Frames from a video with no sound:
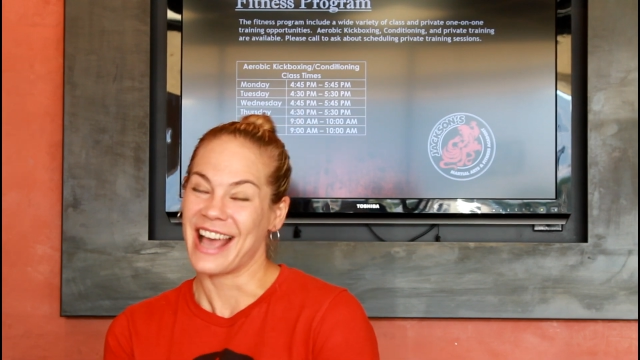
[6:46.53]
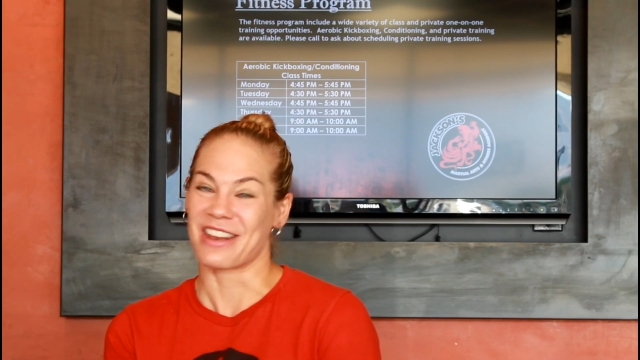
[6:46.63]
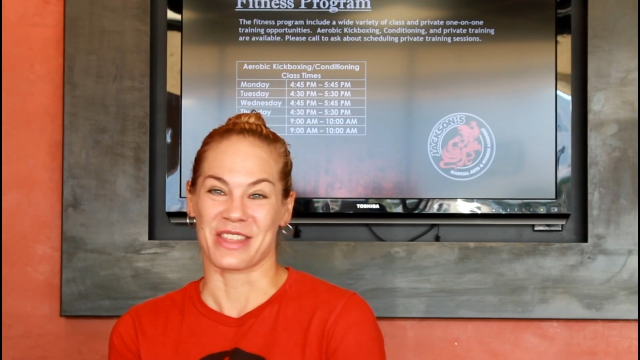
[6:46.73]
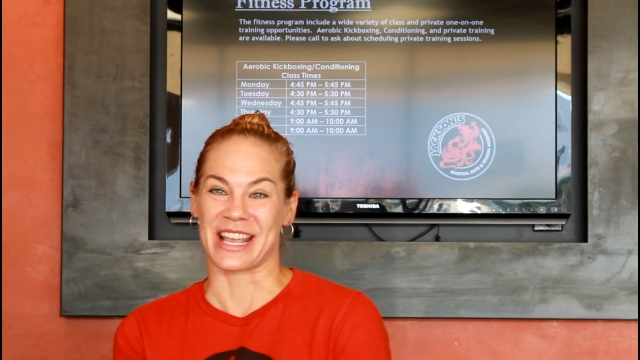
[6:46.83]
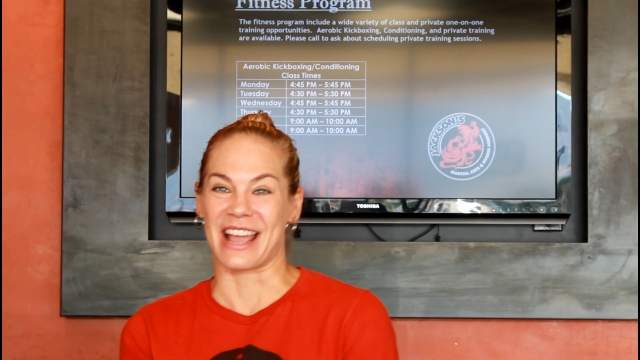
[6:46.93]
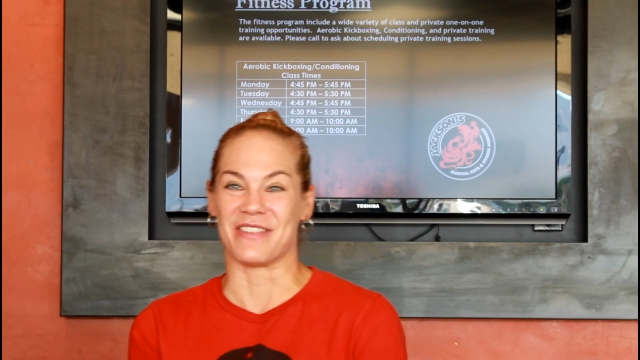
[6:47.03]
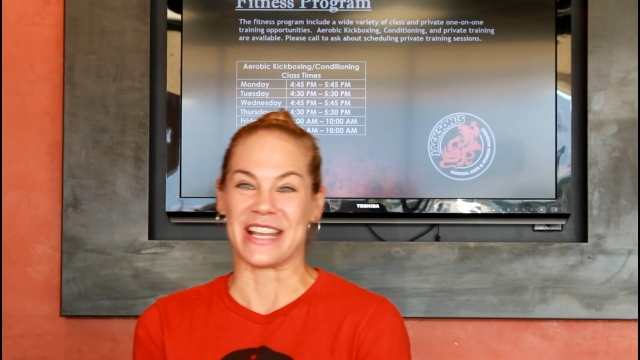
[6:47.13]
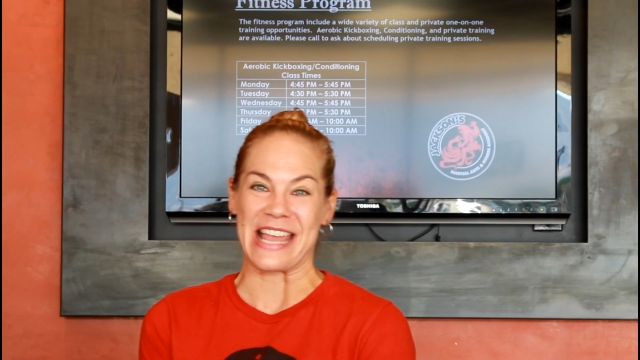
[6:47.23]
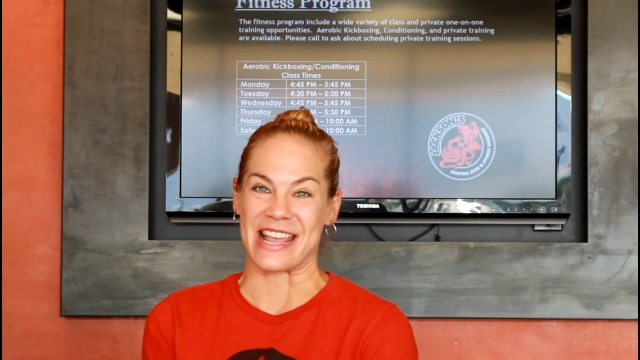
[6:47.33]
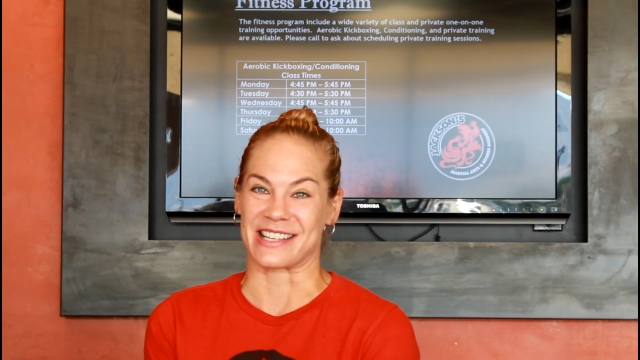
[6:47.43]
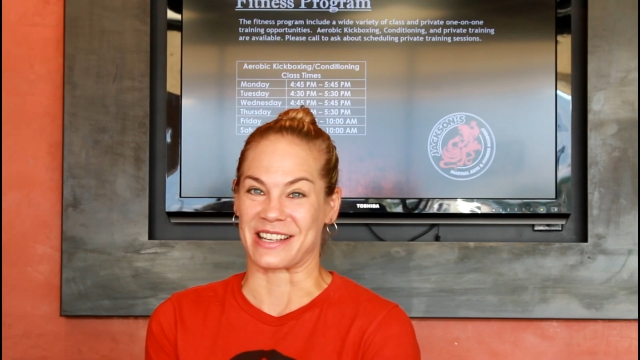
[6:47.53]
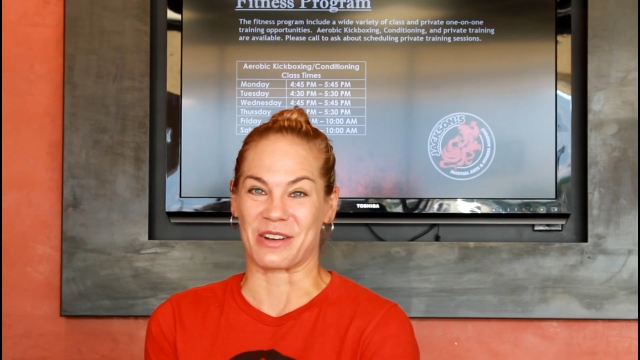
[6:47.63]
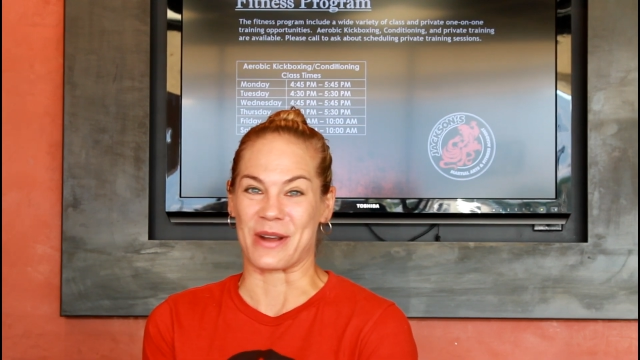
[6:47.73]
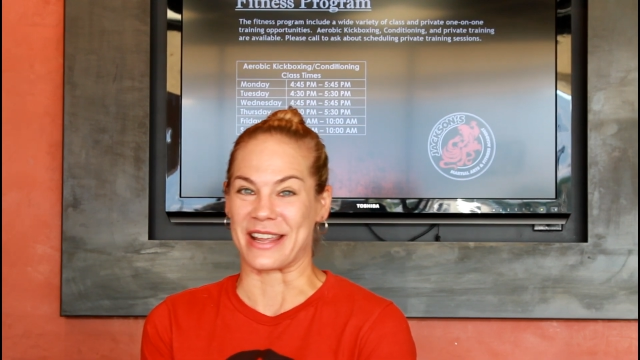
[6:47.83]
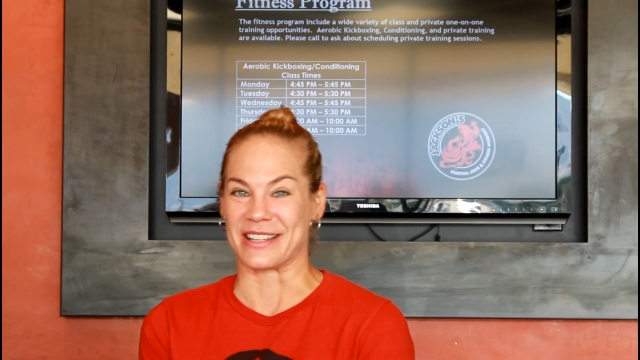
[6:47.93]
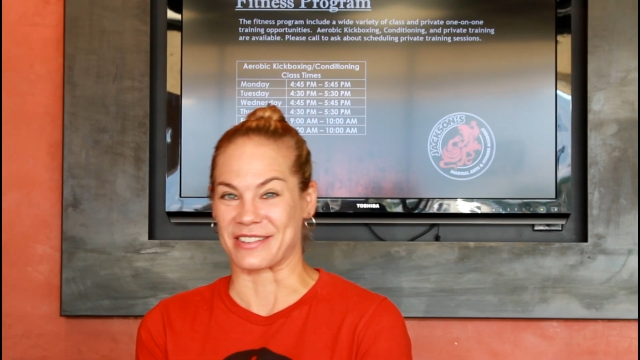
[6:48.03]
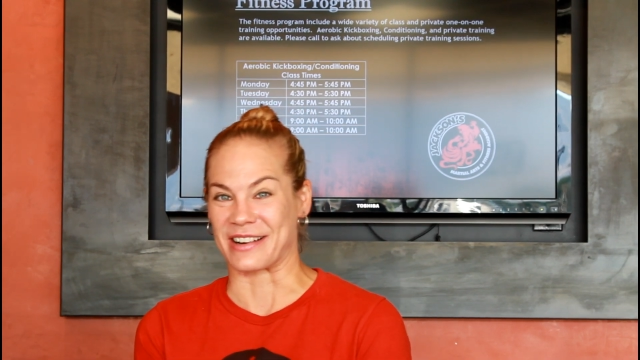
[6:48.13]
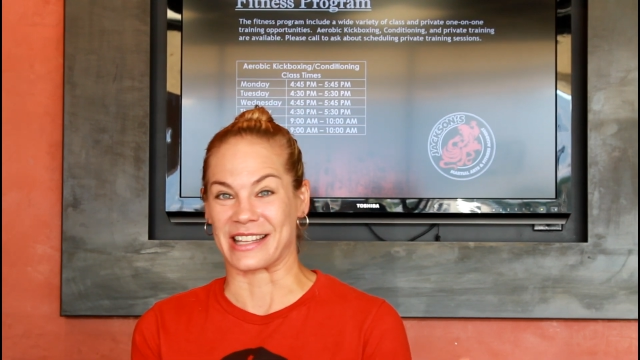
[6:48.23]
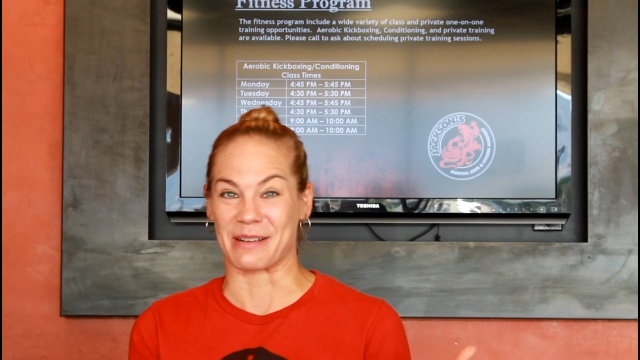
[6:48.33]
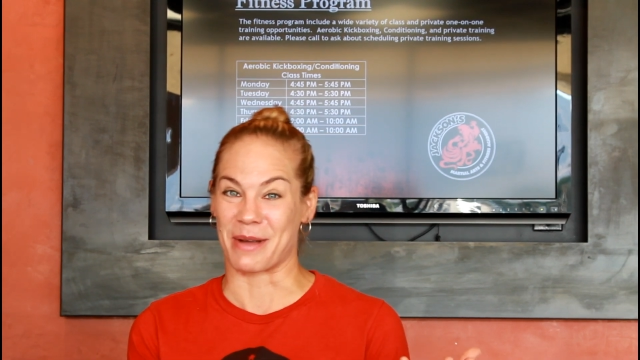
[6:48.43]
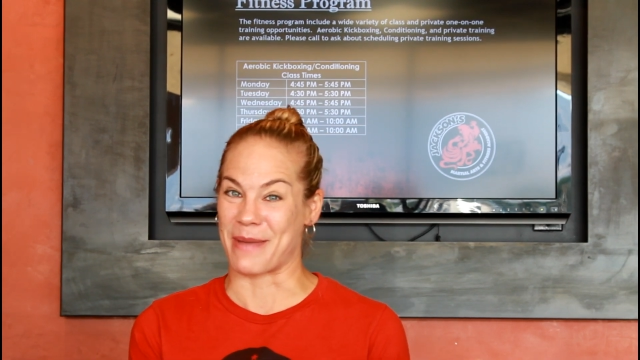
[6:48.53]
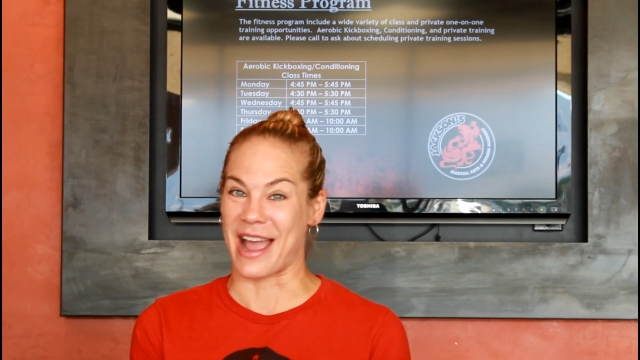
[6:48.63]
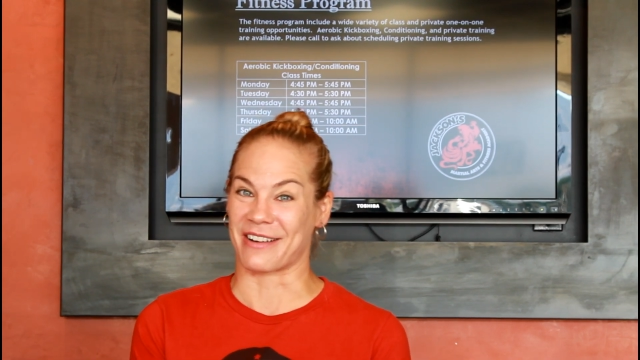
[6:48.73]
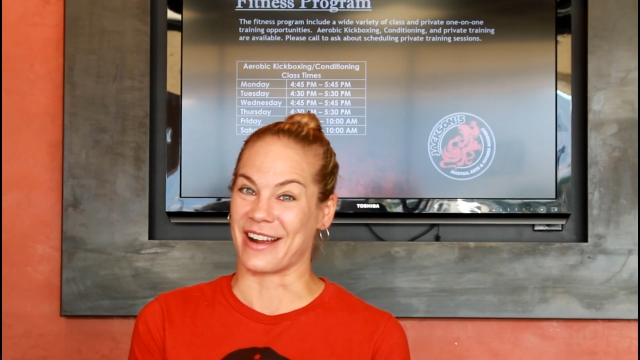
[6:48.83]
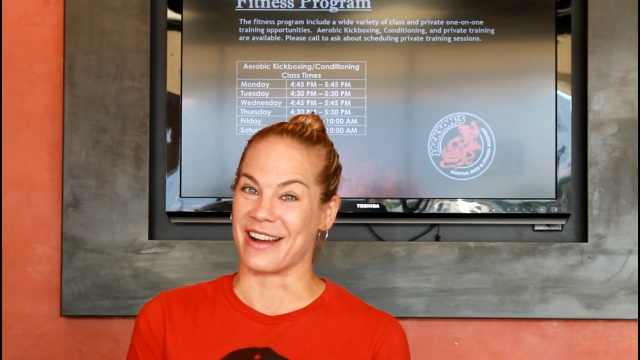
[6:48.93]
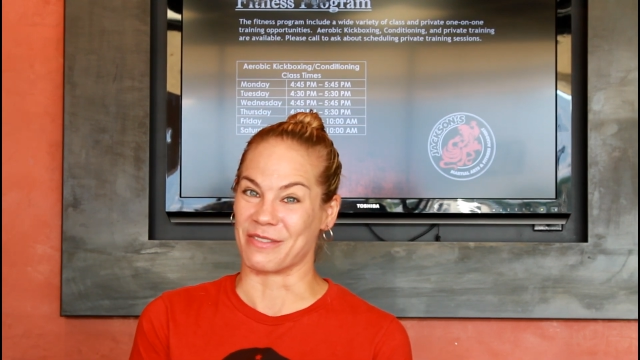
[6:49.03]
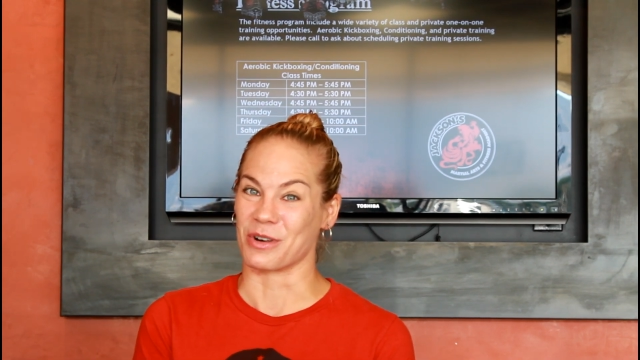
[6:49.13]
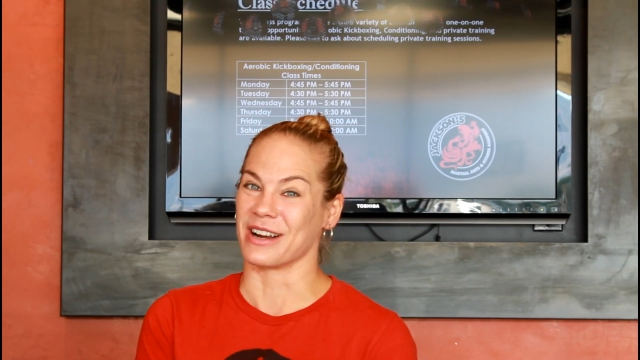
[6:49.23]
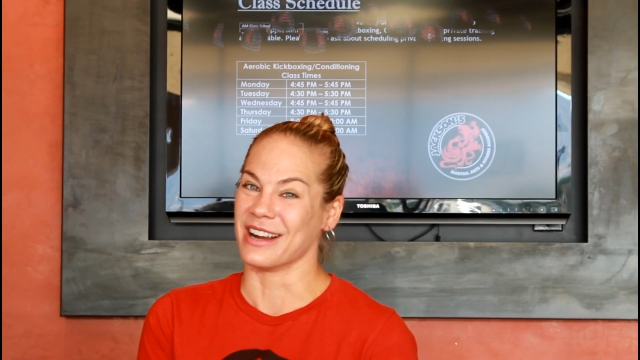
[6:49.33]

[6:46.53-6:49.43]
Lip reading: I don't think I have any kings and queens or anything in my background.